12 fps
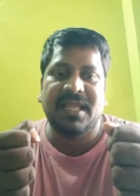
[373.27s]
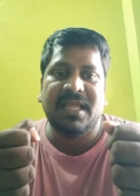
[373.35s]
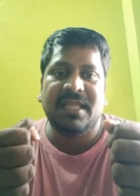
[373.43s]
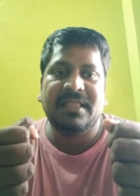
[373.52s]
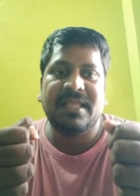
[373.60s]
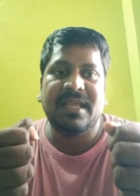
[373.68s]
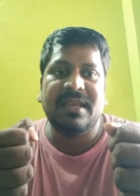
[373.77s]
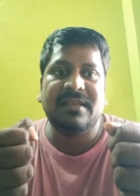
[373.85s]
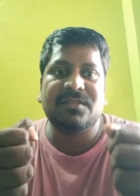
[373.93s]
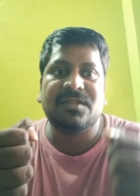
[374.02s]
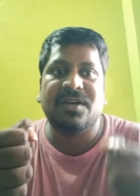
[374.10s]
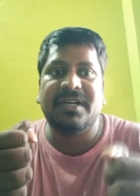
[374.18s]
then
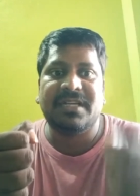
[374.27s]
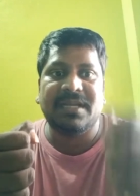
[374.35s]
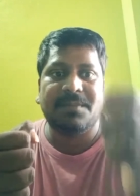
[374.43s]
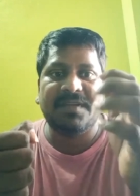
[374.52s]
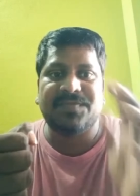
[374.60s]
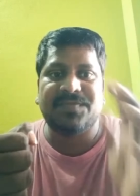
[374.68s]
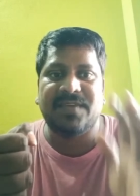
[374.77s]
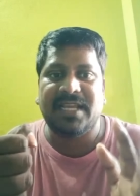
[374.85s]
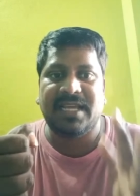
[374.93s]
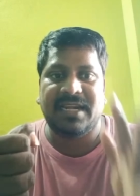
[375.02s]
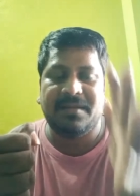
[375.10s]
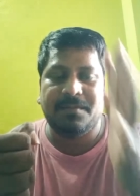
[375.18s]
so it appears
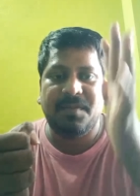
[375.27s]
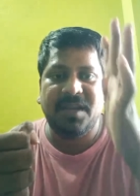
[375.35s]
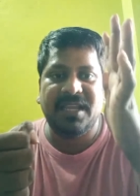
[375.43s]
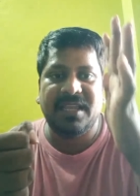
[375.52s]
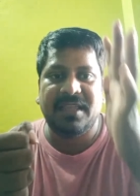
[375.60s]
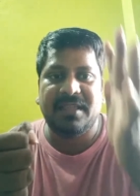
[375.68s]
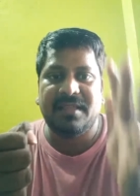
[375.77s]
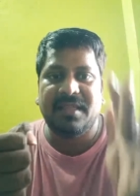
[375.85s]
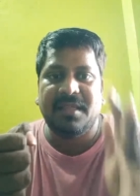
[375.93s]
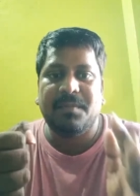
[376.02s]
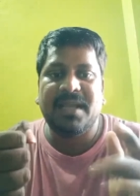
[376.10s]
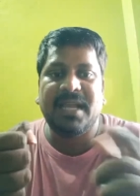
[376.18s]
flickering, blinking,
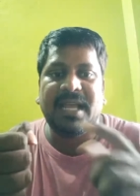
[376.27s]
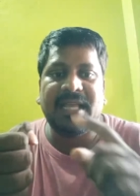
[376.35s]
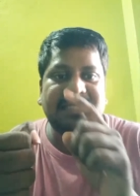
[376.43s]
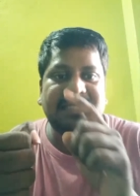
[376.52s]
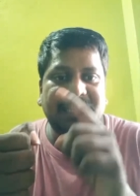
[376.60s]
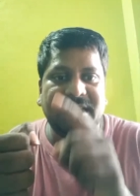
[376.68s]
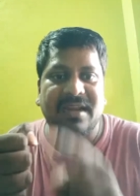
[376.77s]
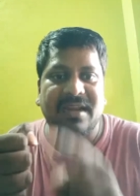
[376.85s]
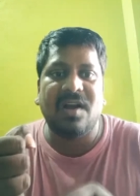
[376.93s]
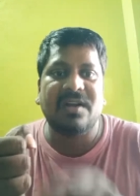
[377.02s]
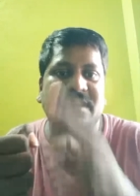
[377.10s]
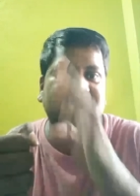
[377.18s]
because here
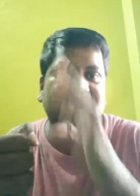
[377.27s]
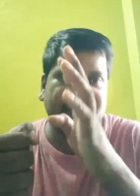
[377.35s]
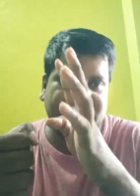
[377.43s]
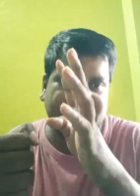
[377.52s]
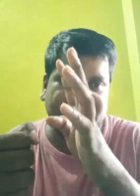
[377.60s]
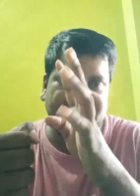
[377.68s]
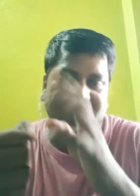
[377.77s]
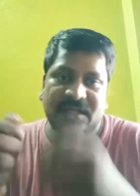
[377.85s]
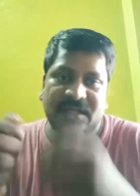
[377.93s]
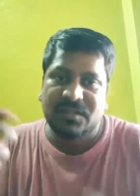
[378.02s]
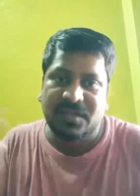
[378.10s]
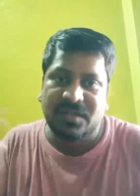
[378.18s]
hot air is there.
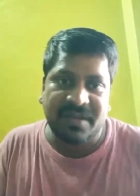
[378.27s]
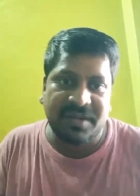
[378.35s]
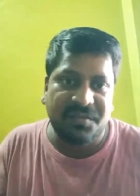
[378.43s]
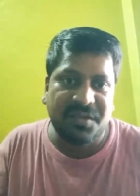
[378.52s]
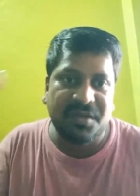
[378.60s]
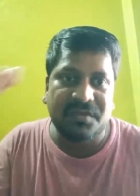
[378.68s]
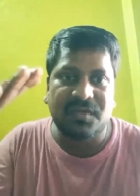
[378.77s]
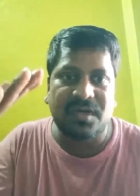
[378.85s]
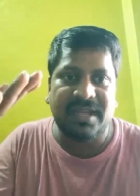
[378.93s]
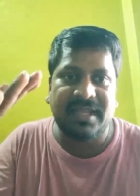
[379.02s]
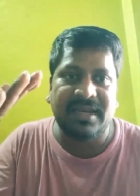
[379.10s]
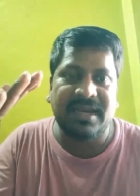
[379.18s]
So when you view
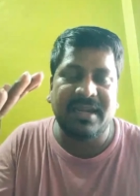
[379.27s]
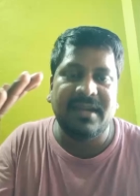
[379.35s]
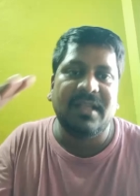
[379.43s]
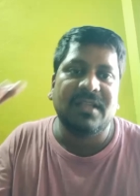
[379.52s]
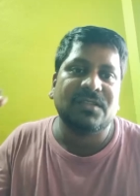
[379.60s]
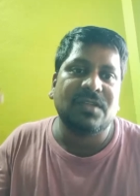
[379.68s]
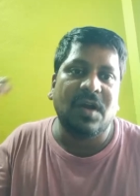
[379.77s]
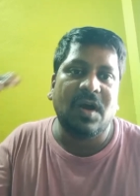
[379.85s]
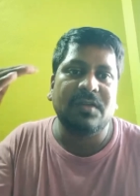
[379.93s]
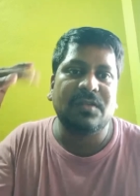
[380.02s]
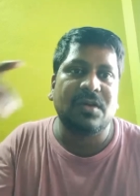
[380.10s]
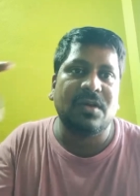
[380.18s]
throwing it,
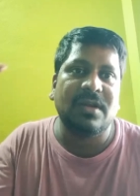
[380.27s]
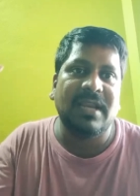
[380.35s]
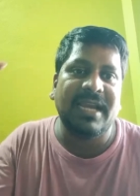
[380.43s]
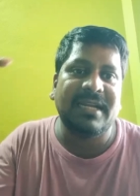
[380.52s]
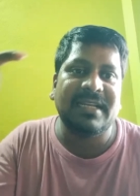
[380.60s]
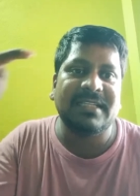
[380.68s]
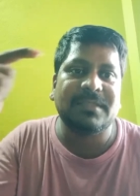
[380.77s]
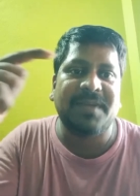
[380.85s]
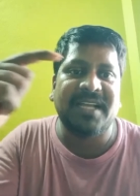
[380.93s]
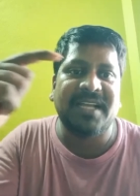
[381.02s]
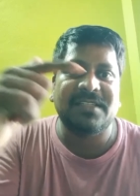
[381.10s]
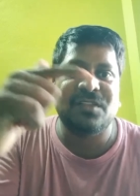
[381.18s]
so through light rays
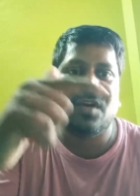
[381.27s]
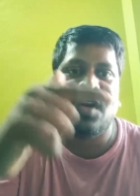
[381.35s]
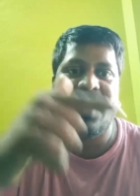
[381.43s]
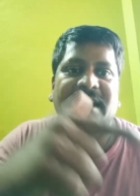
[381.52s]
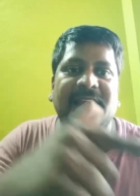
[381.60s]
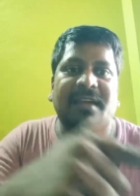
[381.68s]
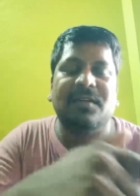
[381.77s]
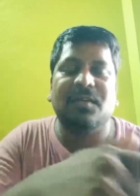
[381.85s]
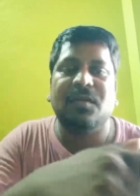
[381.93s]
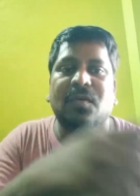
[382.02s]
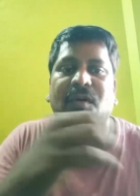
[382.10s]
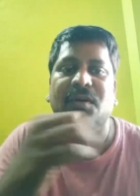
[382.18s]
passing through hot air to cold